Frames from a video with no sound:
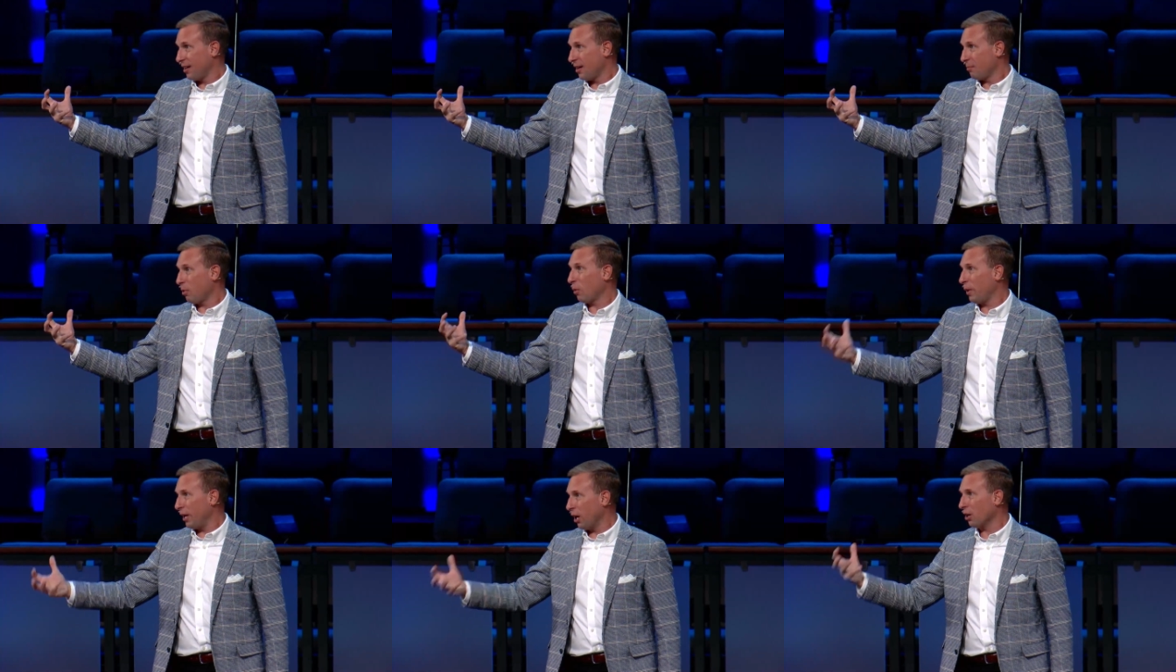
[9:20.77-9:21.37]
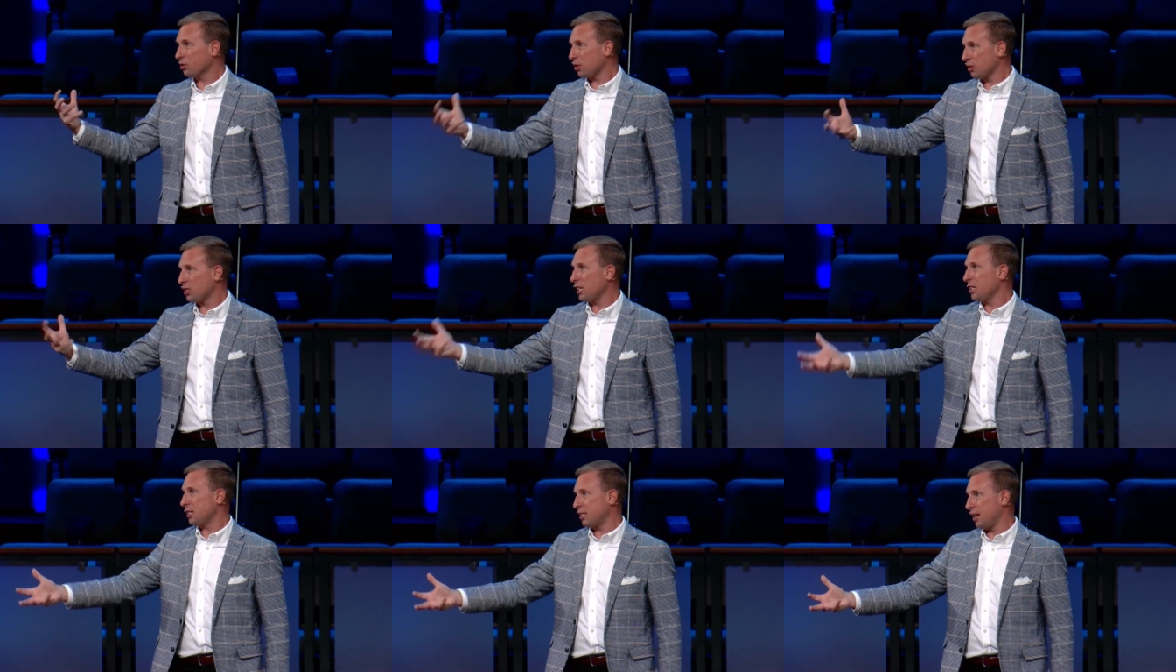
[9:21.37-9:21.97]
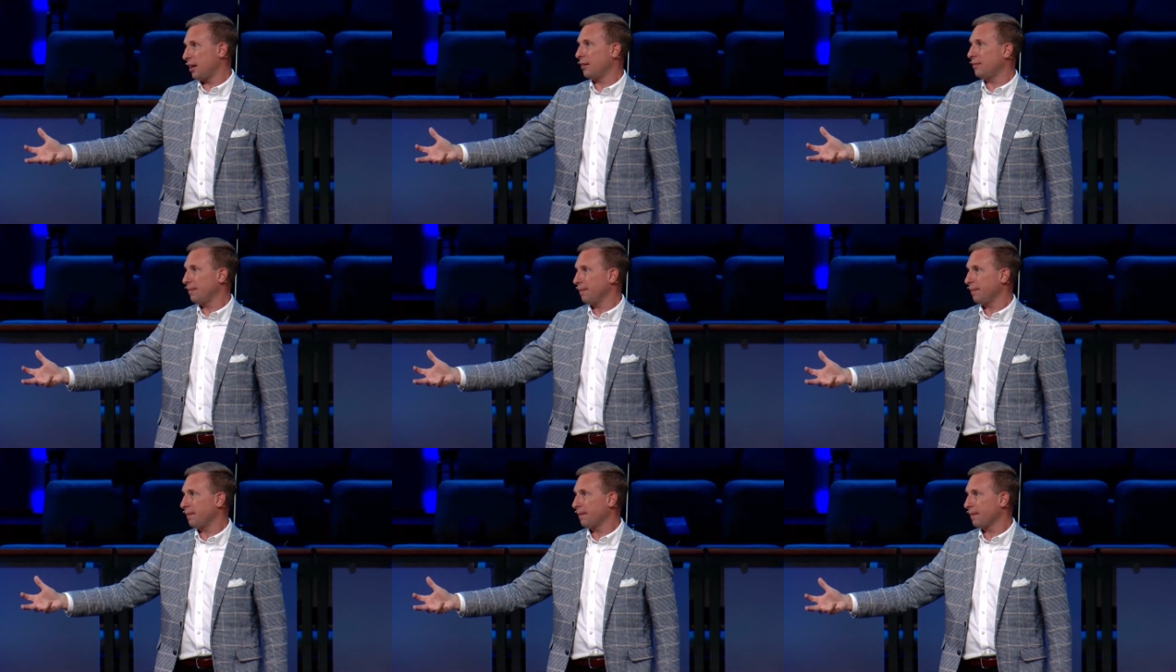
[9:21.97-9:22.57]
but we also see sin.
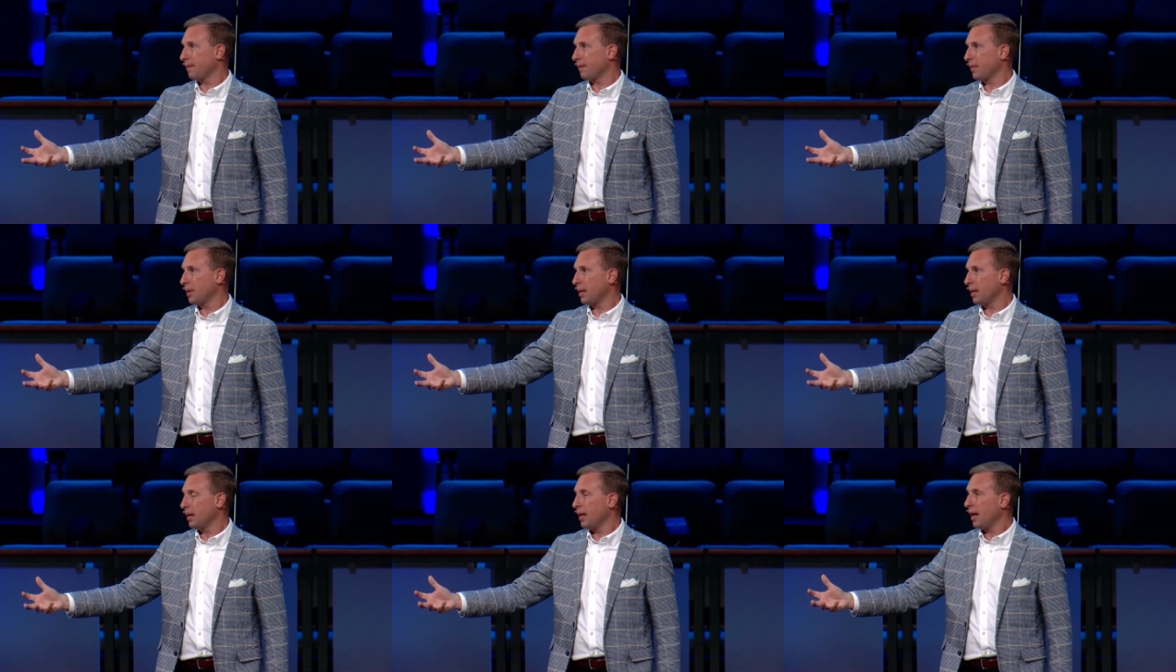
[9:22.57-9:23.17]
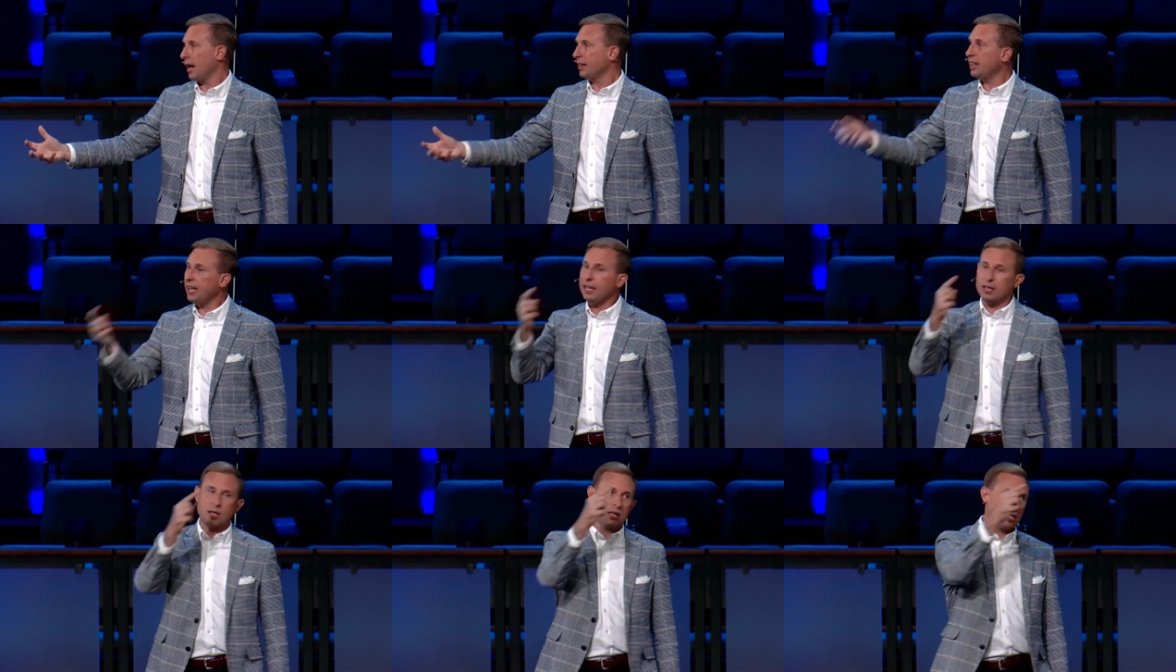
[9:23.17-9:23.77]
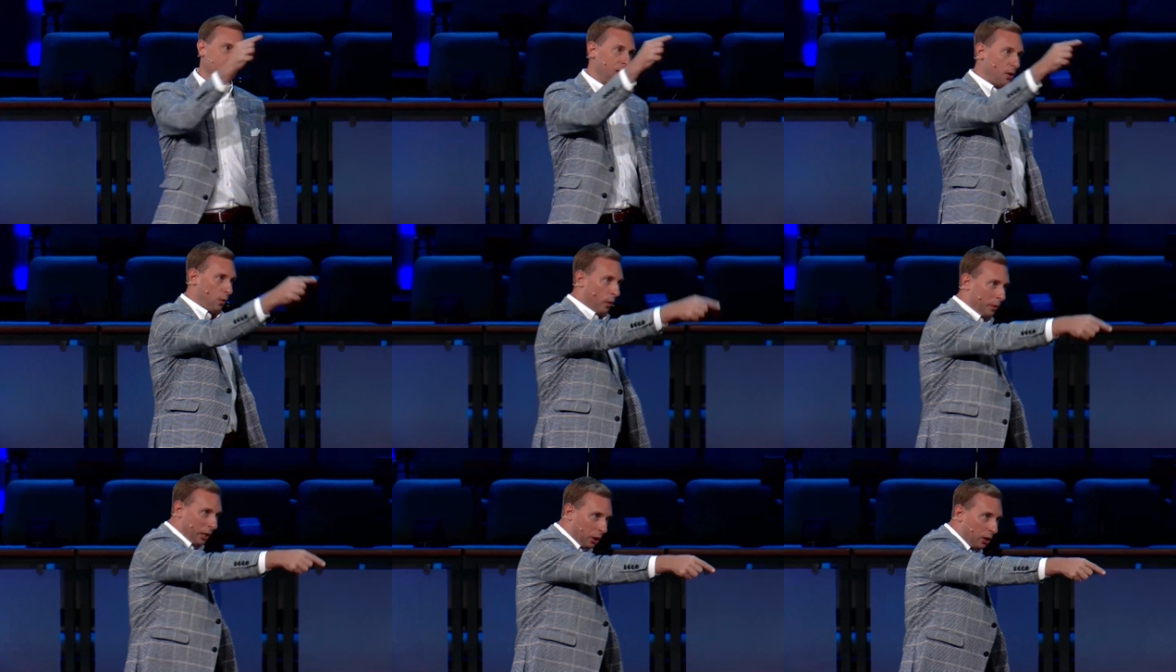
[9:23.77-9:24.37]
I think
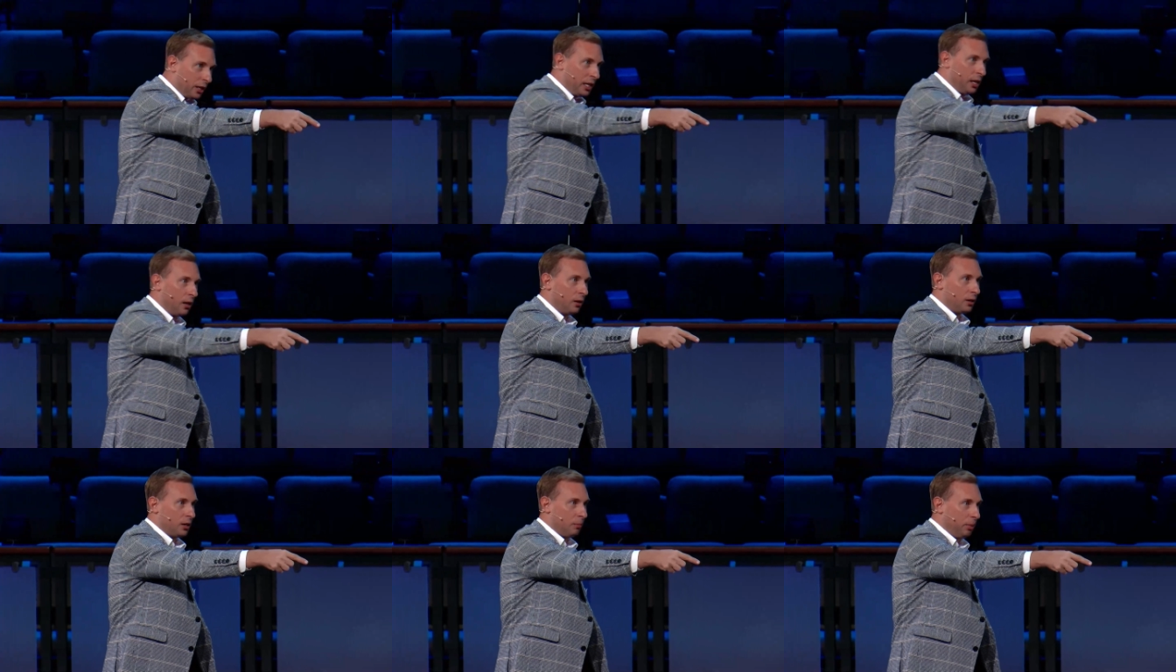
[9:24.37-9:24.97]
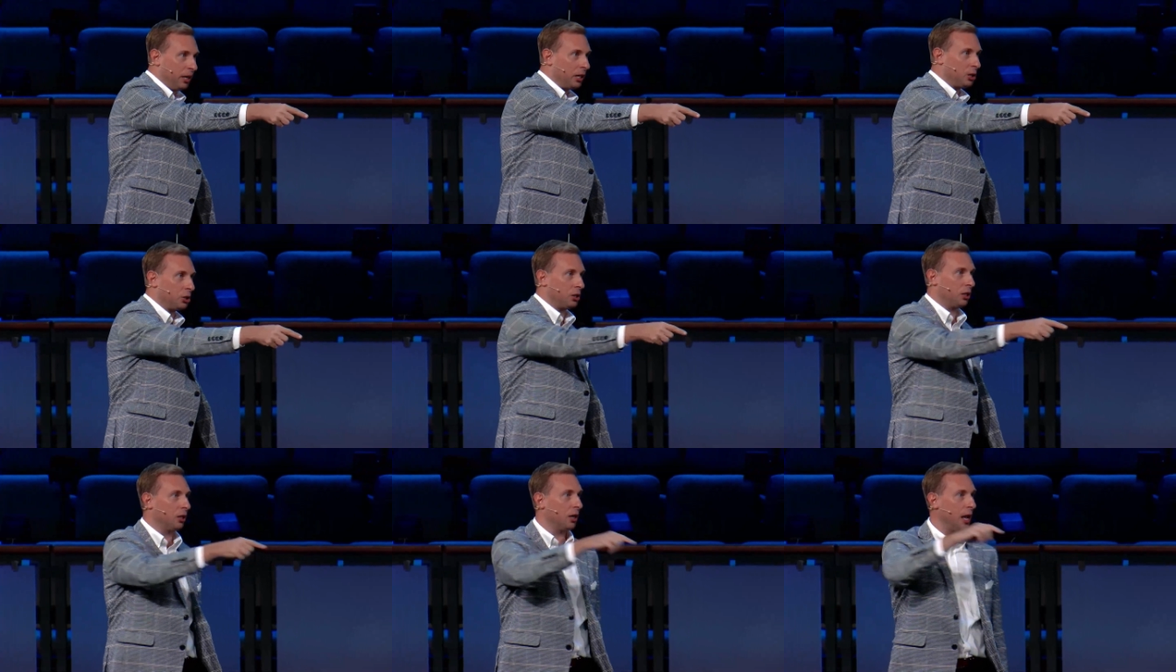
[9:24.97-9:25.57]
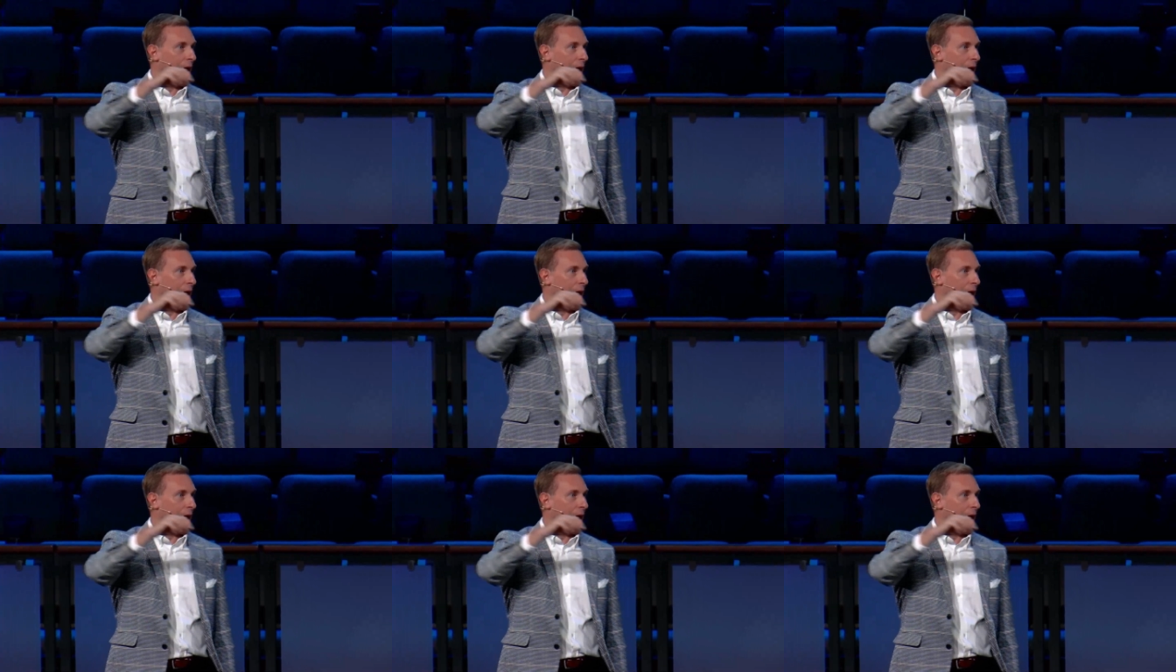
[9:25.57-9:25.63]
when we look here at the picture,